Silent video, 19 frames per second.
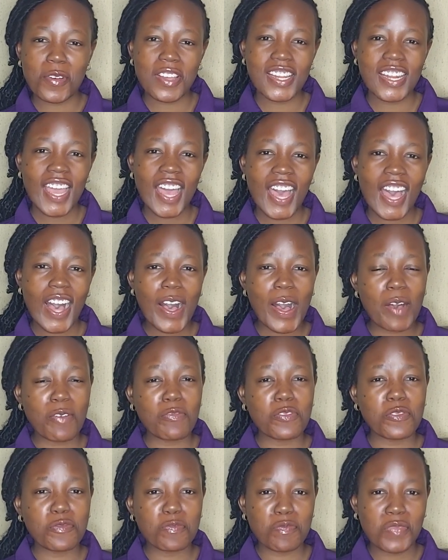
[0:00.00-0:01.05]
everyone, how
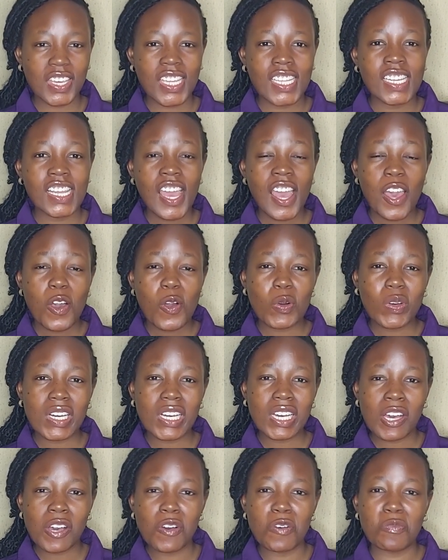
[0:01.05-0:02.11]
have you been?
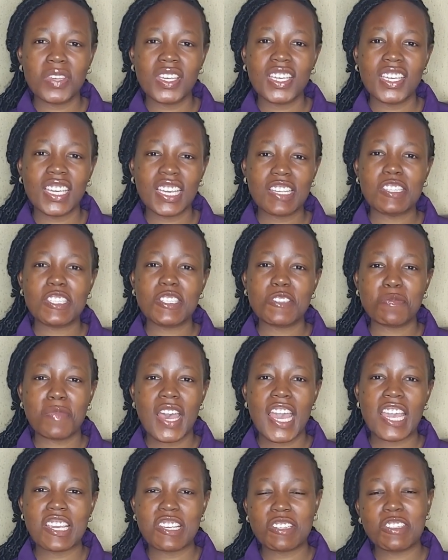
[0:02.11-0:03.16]
Welcome again to
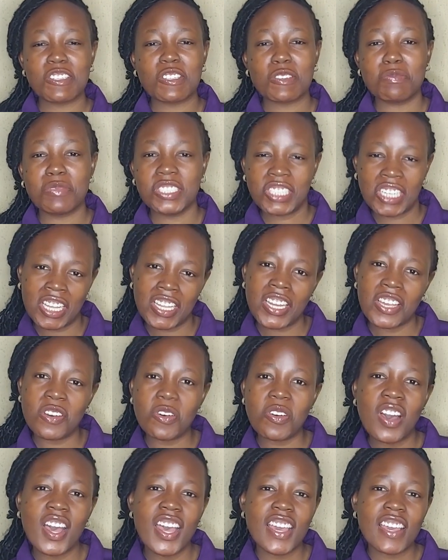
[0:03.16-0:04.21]
my YouTube
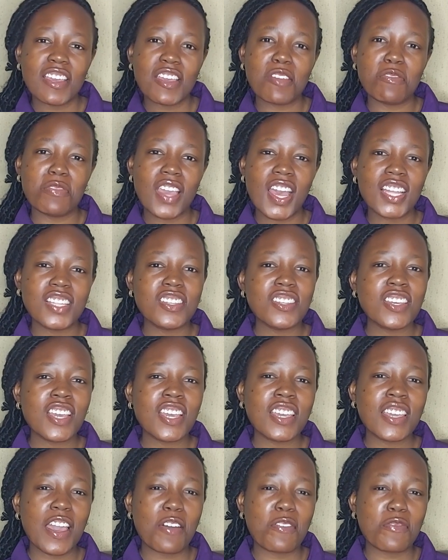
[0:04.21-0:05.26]
channel. If you are new
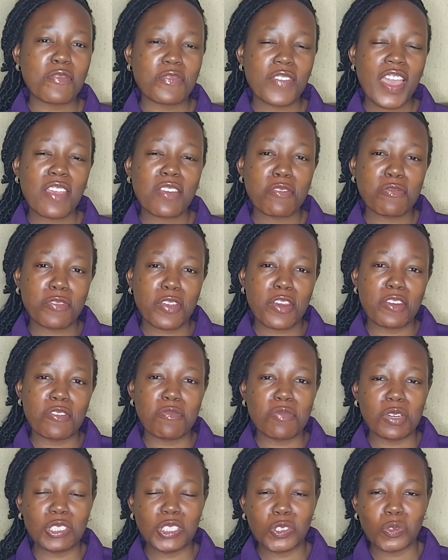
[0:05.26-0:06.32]
here, you are very, very
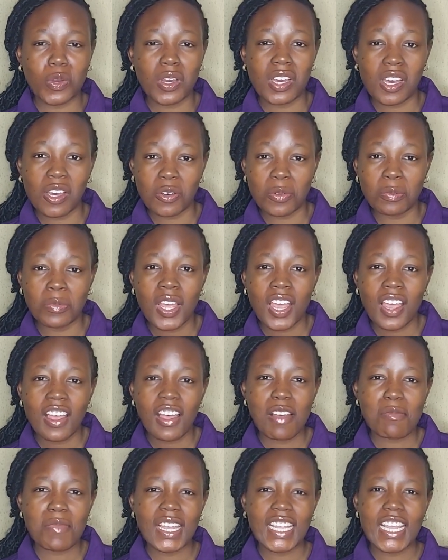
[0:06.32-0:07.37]
much welcome.
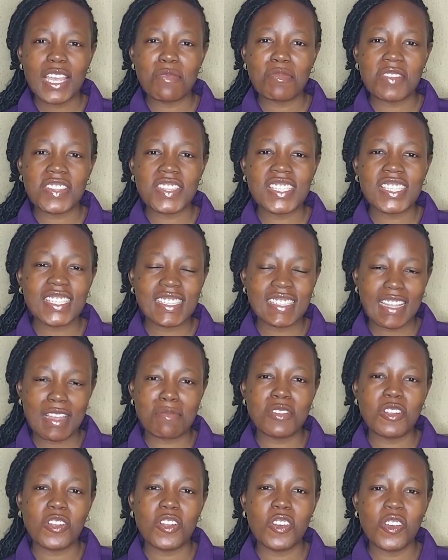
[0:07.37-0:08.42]
My name is
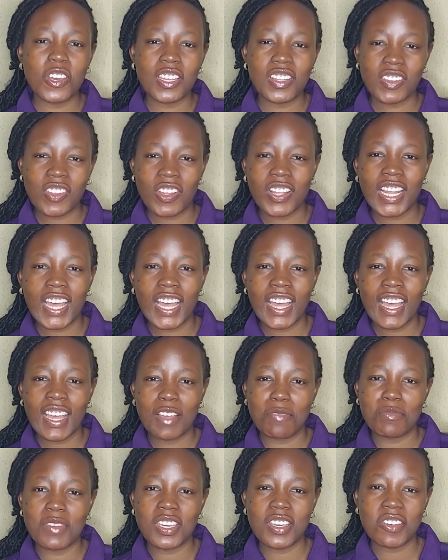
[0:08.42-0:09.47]
Damilola Oyetola.
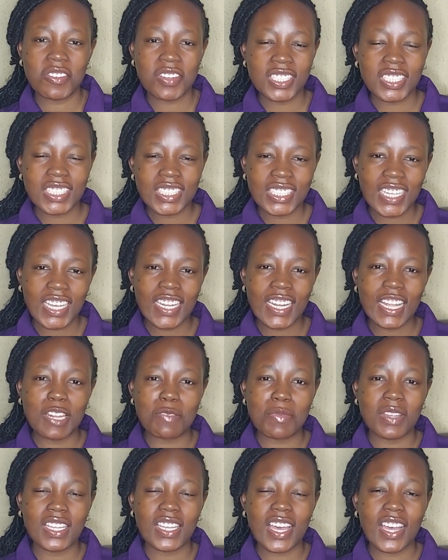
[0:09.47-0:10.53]
I'm a Christian
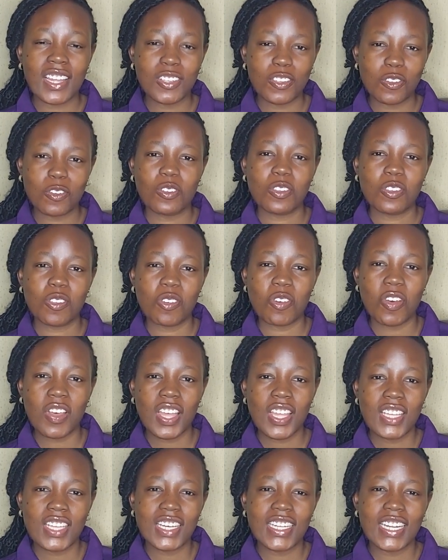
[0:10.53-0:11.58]
and a medical doctor,
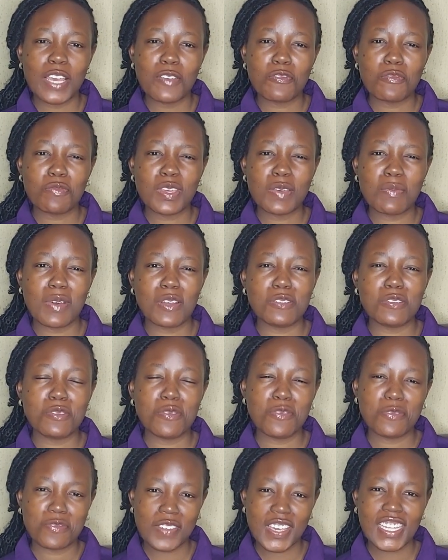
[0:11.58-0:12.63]
and I film about
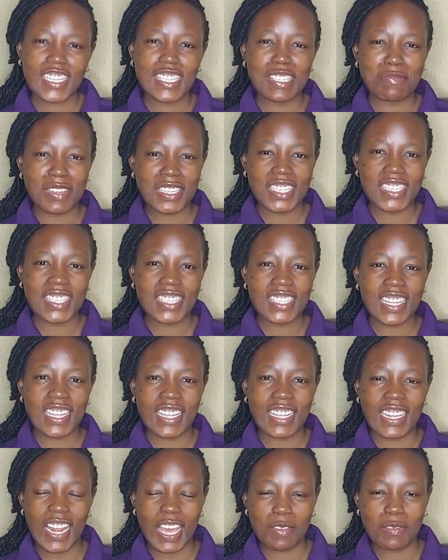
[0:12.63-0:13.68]
faith, medicine,
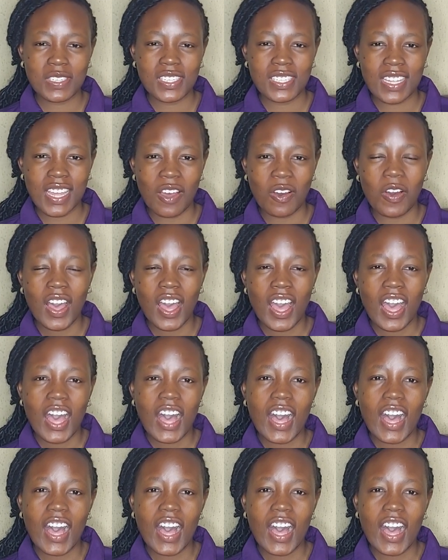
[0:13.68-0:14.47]
and lifestyle.